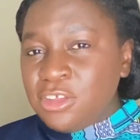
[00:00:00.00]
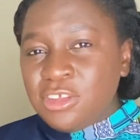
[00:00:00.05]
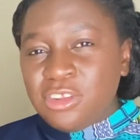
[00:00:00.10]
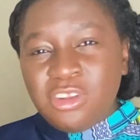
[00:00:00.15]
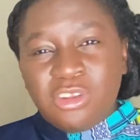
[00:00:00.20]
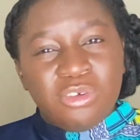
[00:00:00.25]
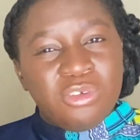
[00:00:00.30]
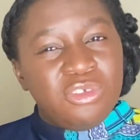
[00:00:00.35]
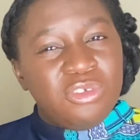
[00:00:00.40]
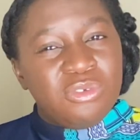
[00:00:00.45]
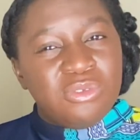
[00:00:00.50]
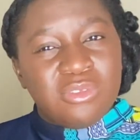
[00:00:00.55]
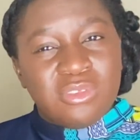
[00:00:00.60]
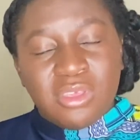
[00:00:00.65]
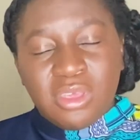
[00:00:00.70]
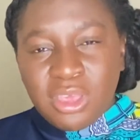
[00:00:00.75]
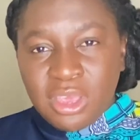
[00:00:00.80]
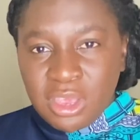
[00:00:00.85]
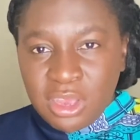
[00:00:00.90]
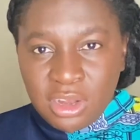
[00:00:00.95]
Don't use
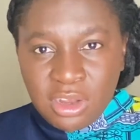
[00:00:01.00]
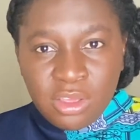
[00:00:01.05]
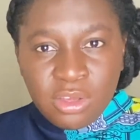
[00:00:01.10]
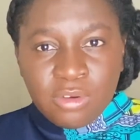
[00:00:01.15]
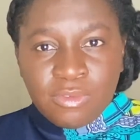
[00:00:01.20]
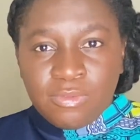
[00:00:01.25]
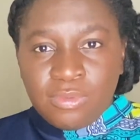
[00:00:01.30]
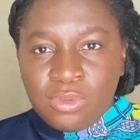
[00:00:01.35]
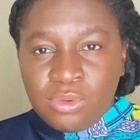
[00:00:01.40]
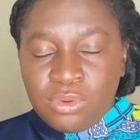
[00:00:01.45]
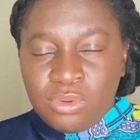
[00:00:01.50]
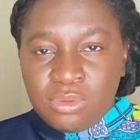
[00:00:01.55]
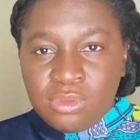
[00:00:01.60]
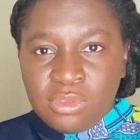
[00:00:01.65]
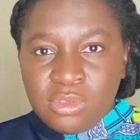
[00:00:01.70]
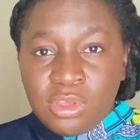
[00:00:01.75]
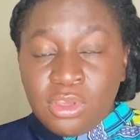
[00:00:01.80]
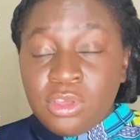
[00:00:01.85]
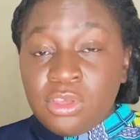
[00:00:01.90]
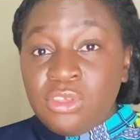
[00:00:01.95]
any of those.
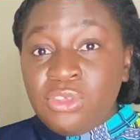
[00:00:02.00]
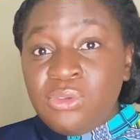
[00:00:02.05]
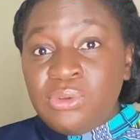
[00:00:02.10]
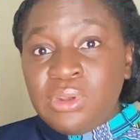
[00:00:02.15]
You